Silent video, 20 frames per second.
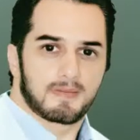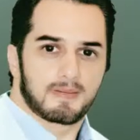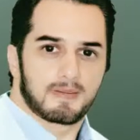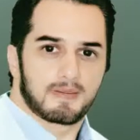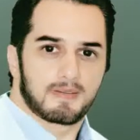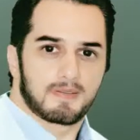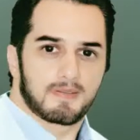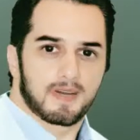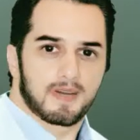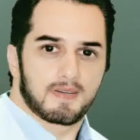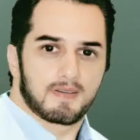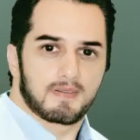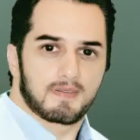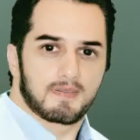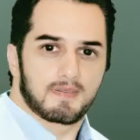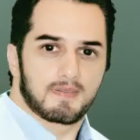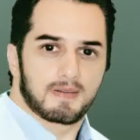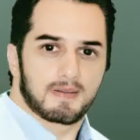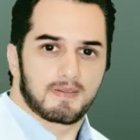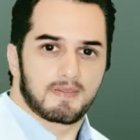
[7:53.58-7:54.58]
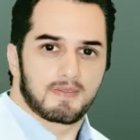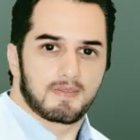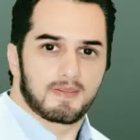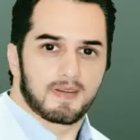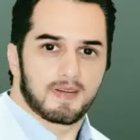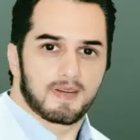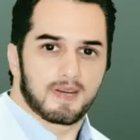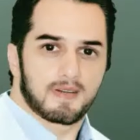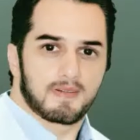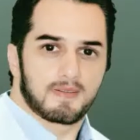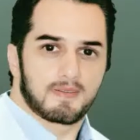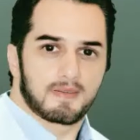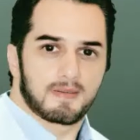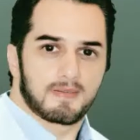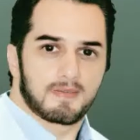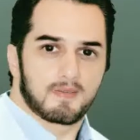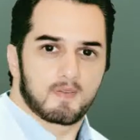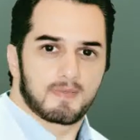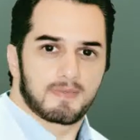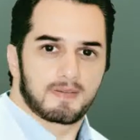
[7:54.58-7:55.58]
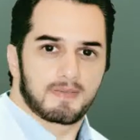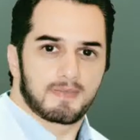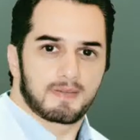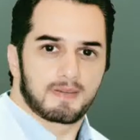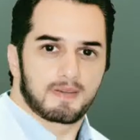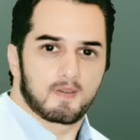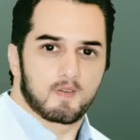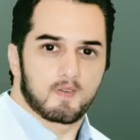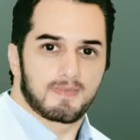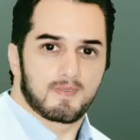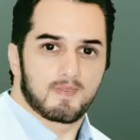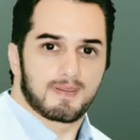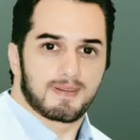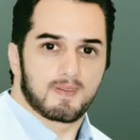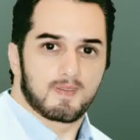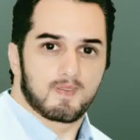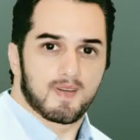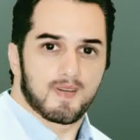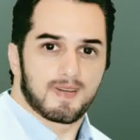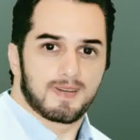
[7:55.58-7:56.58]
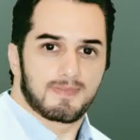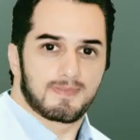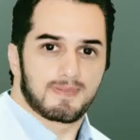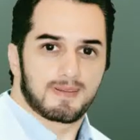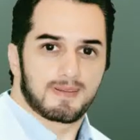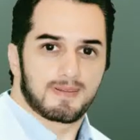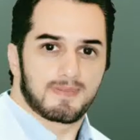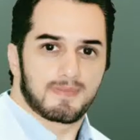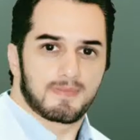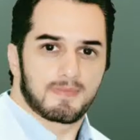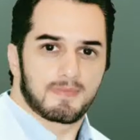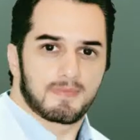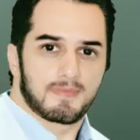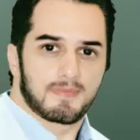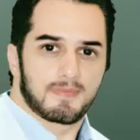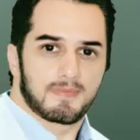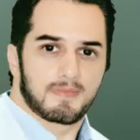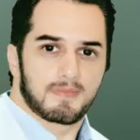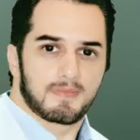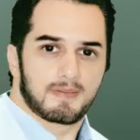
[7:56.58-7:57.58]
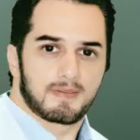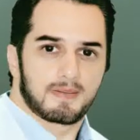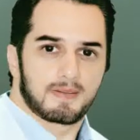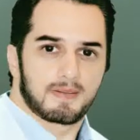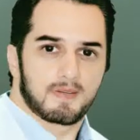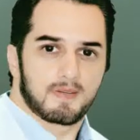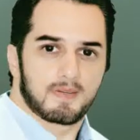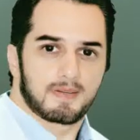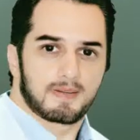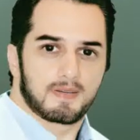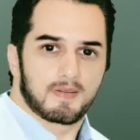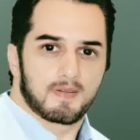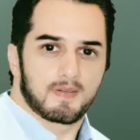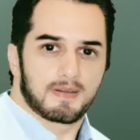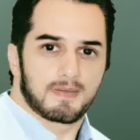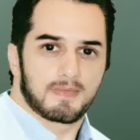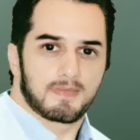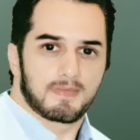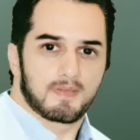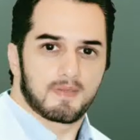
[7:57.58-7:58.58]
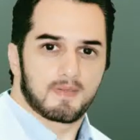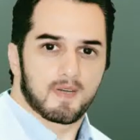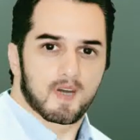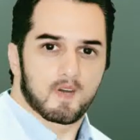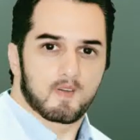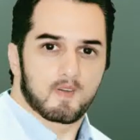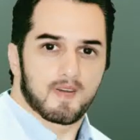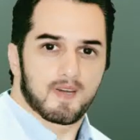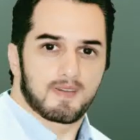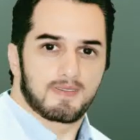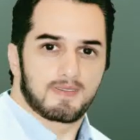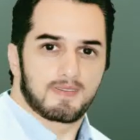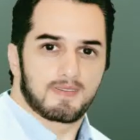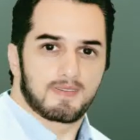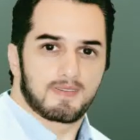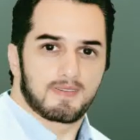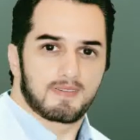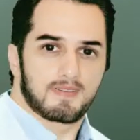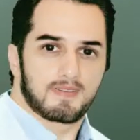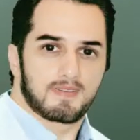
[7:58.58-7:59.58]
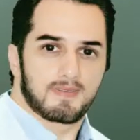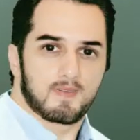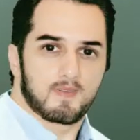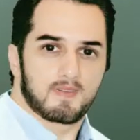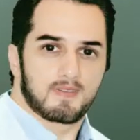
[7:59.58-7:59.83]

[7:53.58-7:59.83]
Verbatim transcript: In grown-ups, molars could be guarded with sealants. In kids, both of them milk